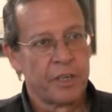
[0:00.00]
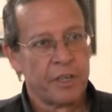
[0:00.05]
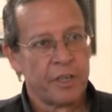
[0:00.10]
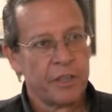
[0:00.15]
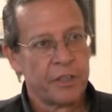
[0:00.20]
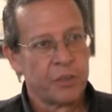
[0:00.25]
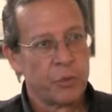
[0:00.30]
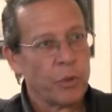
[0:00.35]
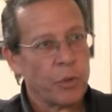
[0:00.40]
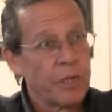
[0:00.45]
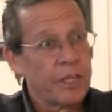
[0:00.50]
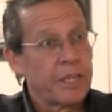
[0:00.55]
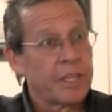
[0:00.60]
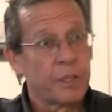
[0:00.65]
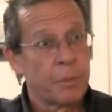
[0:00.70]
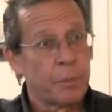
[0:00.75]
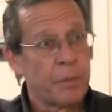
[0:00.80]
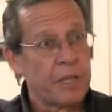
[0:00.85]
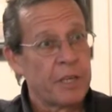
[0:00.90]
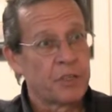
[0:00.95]
to really get the
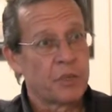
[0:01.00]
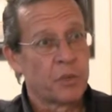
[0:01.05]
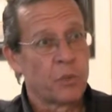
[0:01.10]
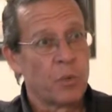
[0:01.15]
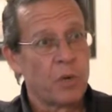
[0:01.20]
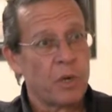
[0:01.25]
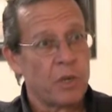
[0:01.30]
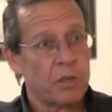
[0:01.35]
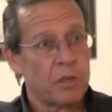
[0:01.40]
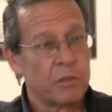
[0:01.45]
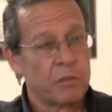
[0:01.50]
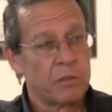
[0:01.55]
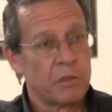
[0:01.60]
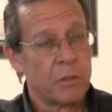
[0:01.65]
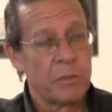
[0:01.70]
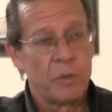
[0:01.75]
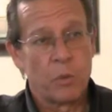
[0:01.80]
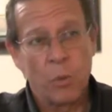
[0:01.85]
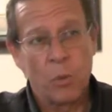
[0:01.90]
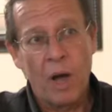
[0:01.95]
patient well. I
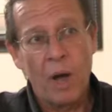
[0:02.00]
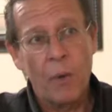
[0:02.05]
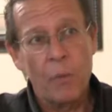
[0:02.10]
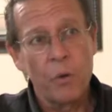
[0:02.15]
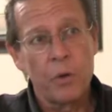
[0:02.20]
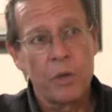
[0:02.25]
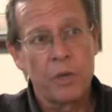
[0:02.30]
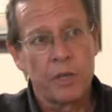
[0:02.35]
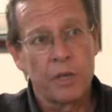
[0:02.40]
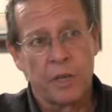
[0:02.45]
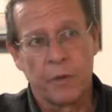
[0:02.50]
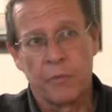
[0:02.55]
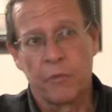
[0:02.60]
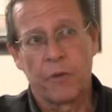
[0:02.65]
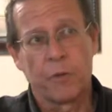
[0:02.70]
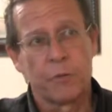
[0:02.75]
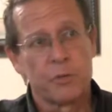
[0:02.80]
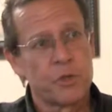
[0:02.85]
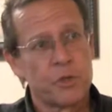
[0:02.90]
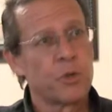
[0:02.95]
mean, why would a
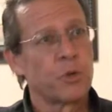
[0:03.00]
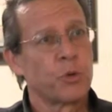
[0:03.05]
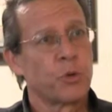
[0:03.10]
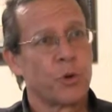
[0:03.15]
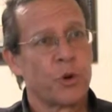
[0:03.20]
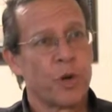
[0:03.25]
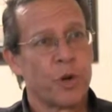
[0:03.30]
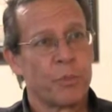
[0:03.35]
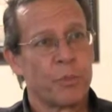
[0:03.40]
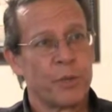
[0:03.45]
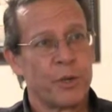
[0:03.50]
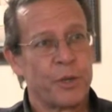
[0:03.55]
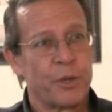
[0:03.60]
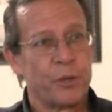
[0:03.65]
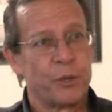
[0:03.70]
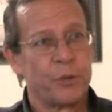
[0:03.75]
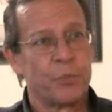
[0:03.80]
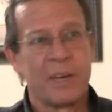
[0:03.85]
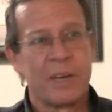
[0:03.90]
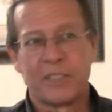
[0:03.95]
pharmaceutical company who
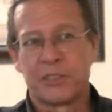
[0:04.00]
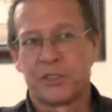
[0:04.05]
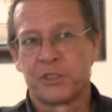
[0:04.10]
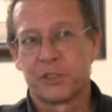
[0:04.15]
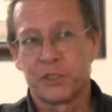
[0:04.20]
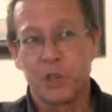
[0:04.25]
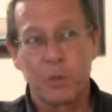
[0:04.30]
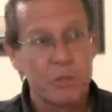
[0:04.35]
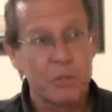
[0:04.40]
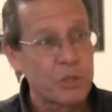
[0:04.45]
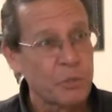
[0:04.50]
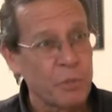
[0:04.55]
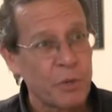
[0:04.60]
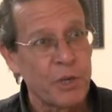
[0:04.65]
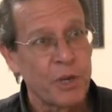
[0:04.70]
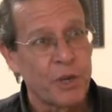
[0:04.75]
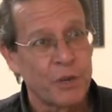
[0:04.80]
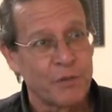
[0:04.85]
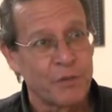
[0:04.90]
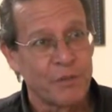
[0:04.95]
makes so much money
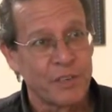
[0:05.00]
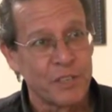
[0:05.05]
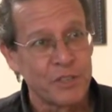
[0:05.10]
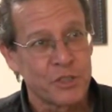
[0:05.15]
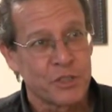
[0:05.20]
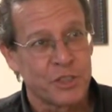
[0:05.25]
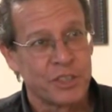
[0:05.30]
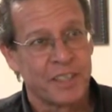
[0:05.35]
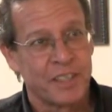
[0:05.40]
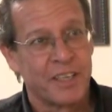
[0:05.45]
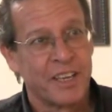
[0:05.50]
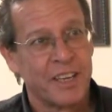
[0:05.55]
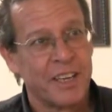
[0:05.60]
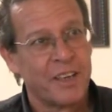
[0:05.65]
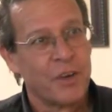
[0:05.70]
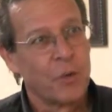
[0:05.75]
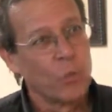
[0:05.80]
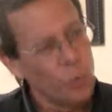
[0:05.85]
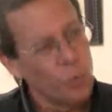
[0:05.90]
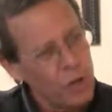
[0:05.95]
off of insulin
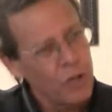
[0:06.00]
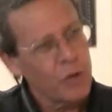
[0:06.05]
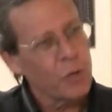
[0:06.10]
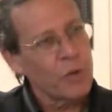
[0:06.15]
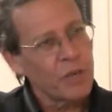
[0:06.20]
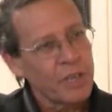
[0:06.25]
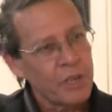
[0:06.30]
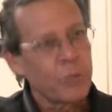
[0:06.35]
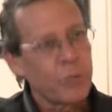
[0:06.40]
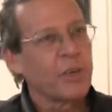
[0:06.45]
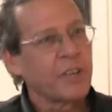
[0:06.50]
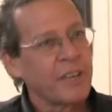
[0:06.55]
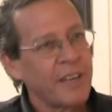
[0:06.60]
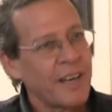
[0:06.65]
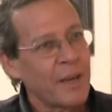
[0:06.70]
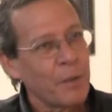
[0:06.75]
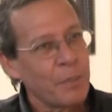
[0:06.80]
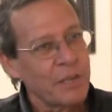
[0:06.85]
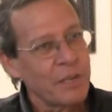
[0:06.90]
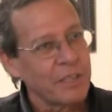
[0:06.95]
really want to get rid of
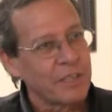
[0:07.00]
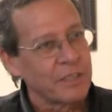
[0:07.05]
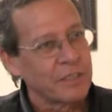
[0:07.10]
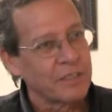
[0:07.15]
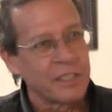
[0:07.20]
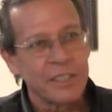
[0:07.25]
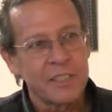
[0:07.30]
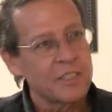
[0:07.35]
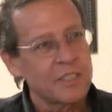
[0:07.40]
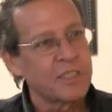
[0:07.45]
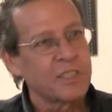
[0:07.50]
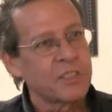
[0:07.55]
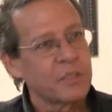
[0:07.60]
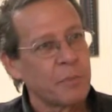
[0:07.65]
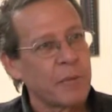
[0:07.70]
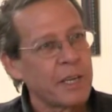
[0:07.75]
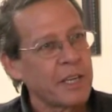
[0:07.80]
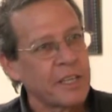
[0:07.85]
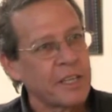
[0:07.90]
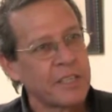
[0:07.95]
diabetes? That just doesn't
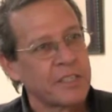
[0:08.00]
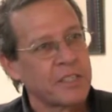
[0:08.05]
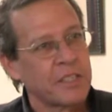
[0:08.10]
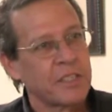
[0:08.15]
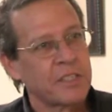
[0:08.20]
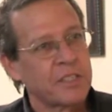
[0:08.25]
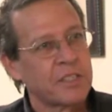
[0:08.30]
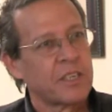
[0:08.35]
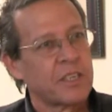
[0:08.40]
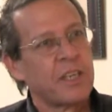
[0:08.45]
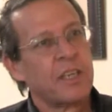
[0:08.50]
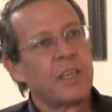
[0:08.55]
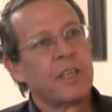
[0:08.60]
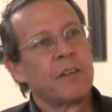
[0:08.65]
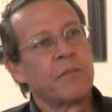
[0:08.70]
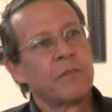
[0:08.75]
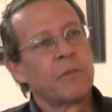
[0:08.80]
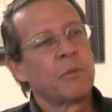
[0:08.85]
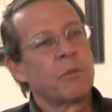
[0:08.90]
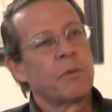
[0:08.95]
make any sense
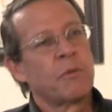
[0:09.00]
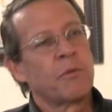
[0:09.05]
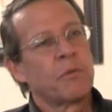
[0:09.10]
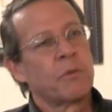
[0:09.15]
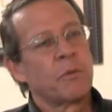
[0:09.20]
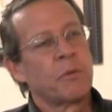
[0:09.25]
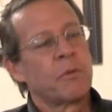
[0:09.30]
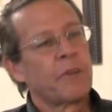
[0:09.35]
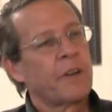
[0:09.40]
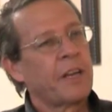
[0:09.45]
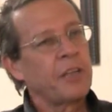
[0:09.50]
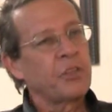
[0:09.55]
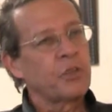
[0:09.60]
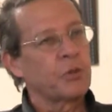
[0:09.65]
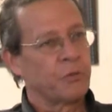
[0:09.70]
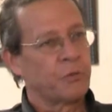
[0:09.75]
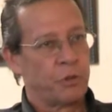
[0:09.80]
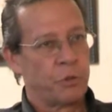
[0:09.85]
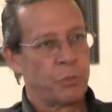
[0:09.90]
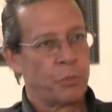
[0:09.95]
from a financial
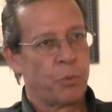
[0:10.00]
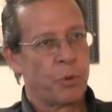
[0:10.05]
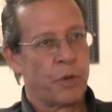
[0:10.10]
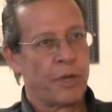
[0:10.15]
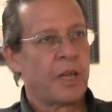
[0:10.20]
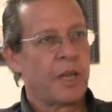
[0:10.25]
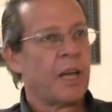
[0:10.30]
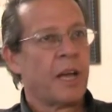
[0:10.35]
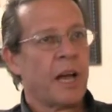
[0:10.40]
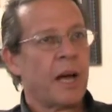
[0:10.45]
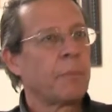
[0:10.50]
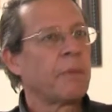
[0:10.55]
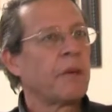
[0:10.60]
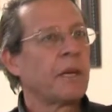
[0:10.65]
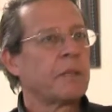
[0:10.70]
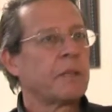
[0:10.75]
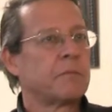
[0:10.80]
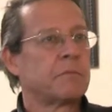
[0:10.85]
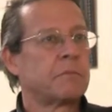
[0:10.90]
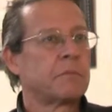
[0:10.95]
viewpoint. I'm
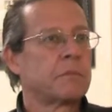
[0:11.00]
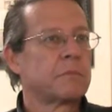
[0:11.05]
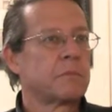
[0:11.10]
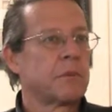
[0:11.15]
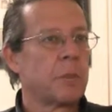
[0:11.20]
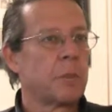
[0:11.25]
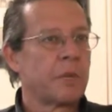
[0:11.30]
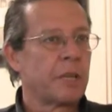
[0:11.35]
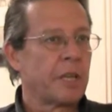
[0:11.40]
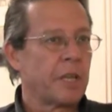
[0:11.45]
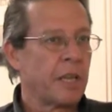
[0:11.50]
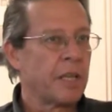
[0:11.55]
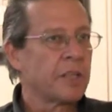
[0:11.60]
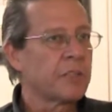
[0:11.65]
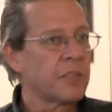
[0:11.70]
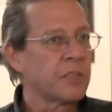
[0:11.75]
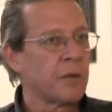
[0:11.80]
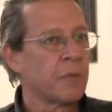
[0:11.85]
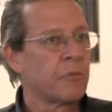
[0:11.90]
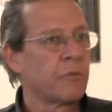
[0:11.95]
not coming against
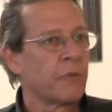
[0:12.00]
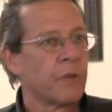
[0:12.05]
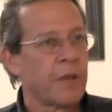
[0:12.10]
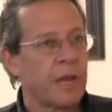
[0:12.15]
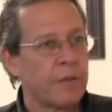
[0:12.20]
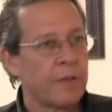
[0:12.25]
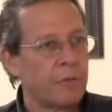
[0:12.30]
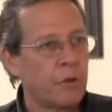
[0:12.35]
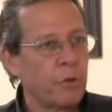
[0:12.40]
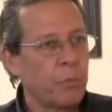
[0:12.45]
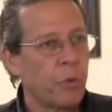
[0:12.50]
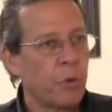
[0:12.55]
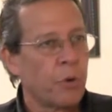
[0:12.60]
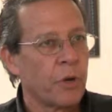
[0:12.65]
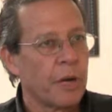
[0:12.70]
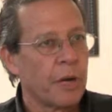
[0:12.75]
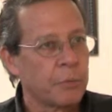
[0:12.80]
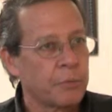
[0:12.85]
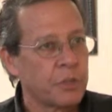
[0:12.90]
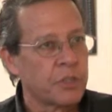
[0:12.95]
them for that viewpoint.
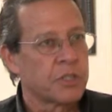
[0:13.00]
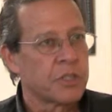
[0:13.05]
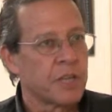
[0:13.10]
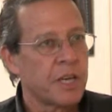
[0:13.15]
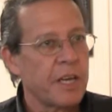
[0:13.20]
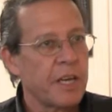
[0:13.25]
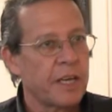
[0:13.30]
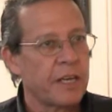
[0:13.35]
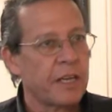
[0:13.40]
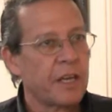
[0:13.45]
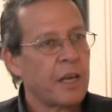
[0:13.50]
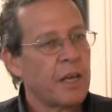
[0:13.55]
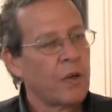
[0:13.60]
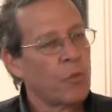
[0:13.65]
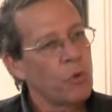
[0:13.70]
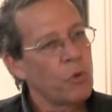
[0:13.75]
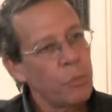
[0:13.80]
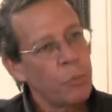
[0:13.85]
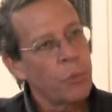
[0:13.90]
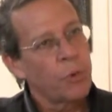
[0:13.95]
I'm just saying
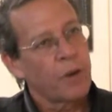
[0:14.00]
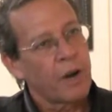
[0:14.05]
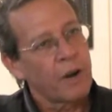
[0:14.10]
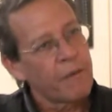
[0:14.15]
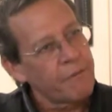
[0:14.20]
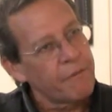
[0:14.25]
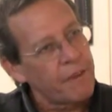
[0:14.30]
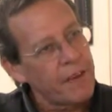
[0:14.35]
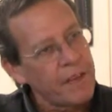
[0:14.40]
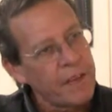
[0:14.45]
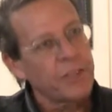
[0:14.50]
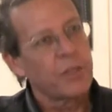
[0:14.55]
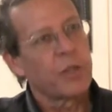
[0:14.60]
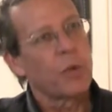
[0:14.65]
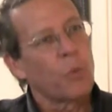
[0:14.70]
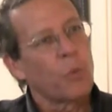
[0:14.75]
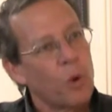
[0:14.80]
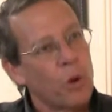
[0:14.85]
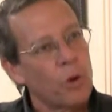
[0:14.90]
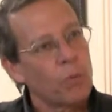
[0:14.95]
we put our faith in the
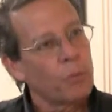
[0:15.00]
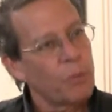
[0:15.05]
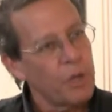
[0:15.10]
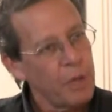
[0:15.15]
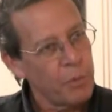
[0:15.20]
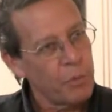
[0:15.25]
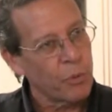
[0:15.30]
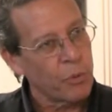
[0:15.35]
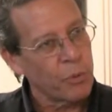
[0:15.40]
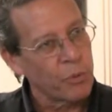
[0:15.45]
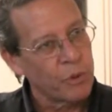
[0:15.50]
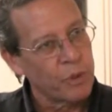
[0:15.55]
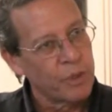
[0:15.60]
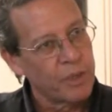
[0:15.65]
wrong people.